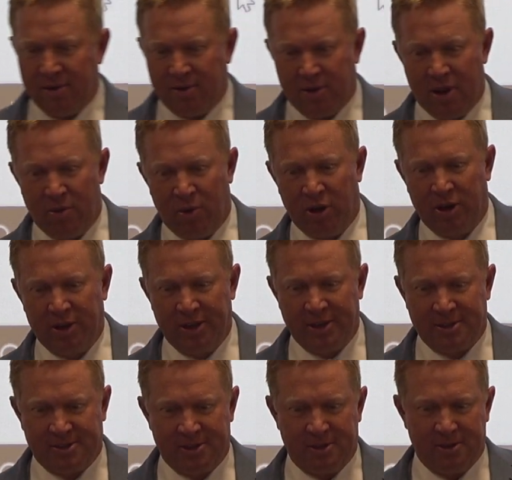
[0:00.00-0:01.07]

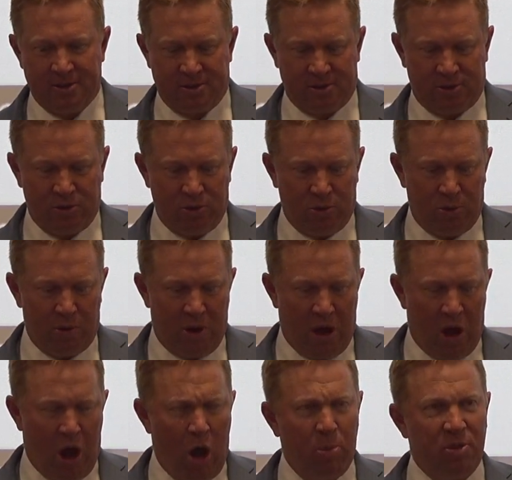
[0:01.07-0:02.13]
really to
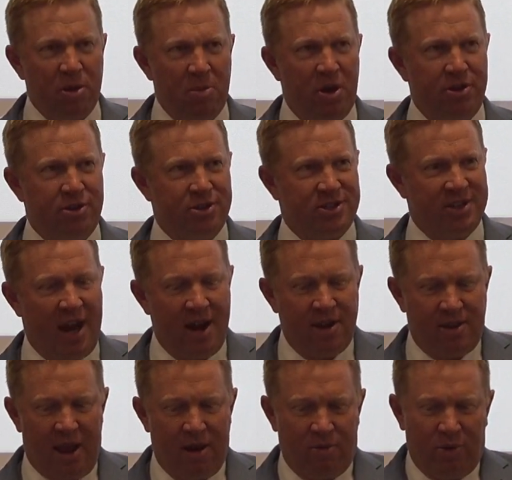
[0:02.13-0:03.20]
help them
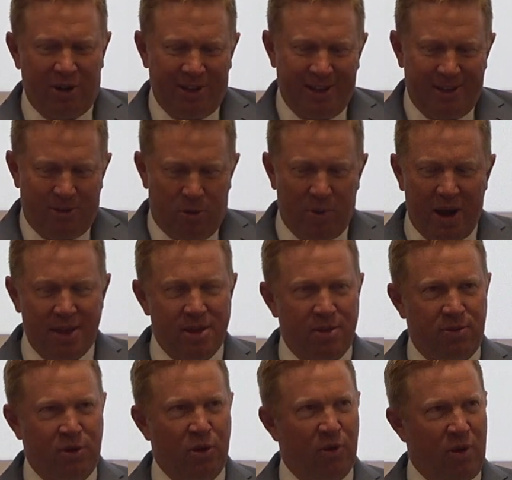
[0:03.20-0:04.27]
understand that really the way that
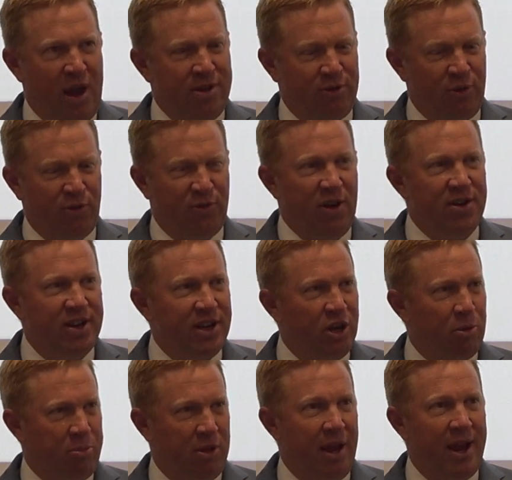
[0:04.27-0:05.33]
you guys are funding
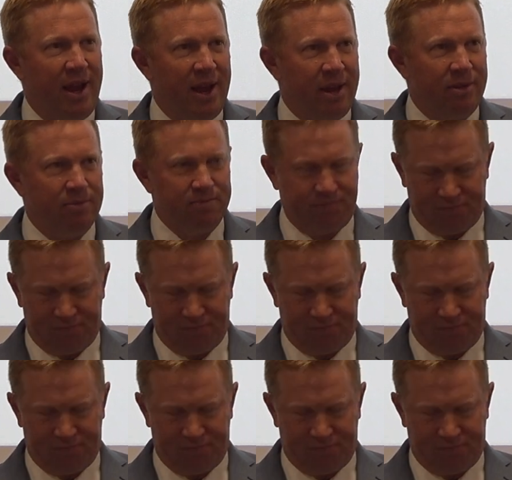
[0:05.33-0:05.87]
your plan